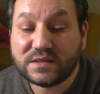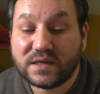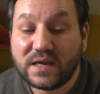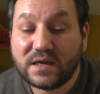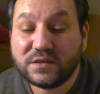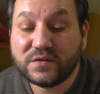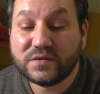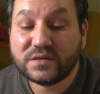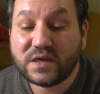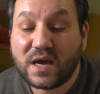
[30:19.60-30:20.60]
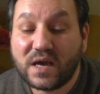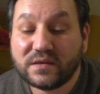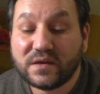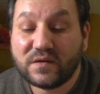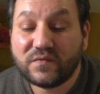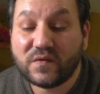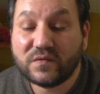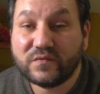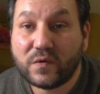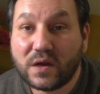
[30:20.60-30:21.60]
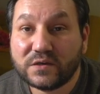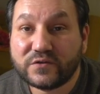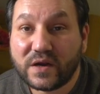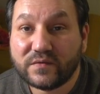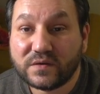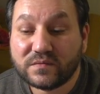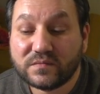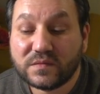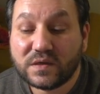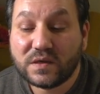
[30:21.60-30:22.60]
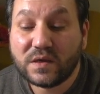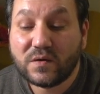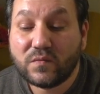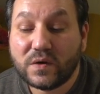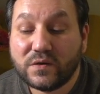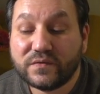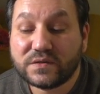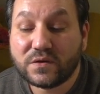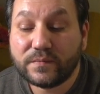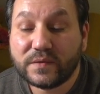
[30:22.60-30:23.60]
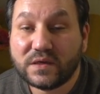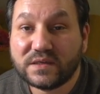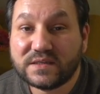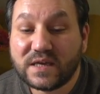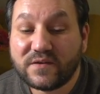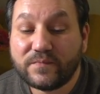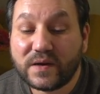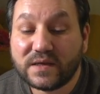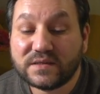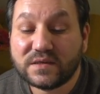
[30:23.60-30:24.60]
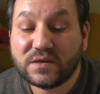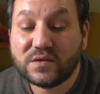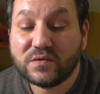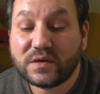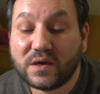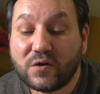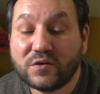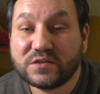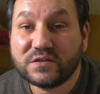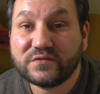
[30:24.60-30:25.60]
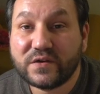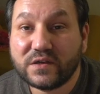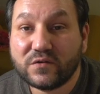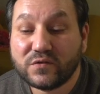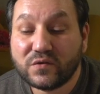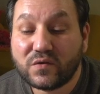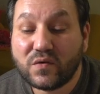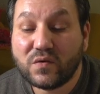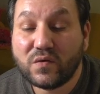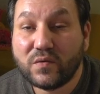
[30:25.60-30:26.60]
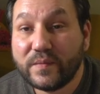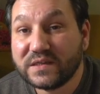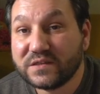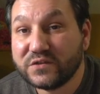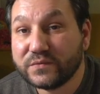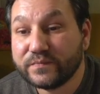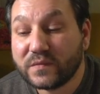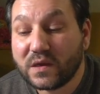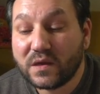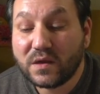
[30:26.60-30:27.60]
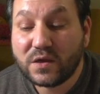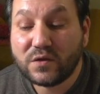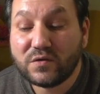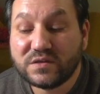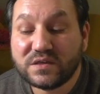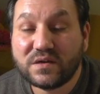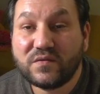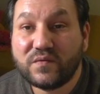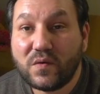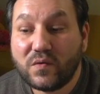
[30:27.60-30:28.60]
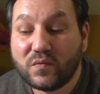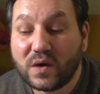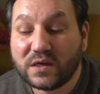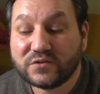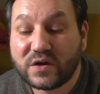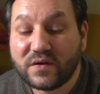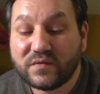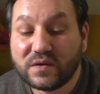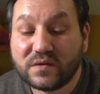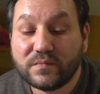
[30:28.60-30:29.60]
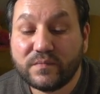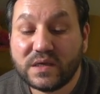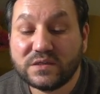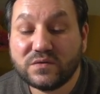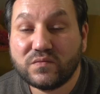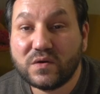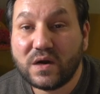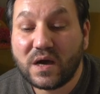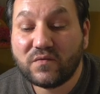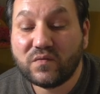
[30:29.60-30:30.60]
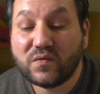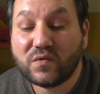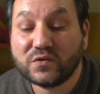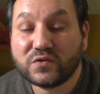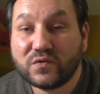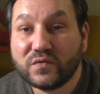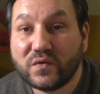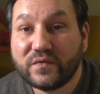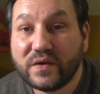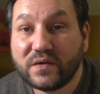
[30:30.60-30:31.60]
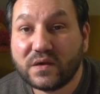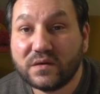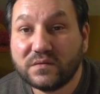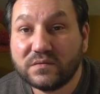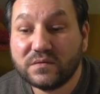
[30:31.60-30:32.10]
illegal to use a handheld phone while driving. When you've stopped in a safe place, you can concentrate on your call or message. Using a phone while driving means you won't have full control of your vehicle.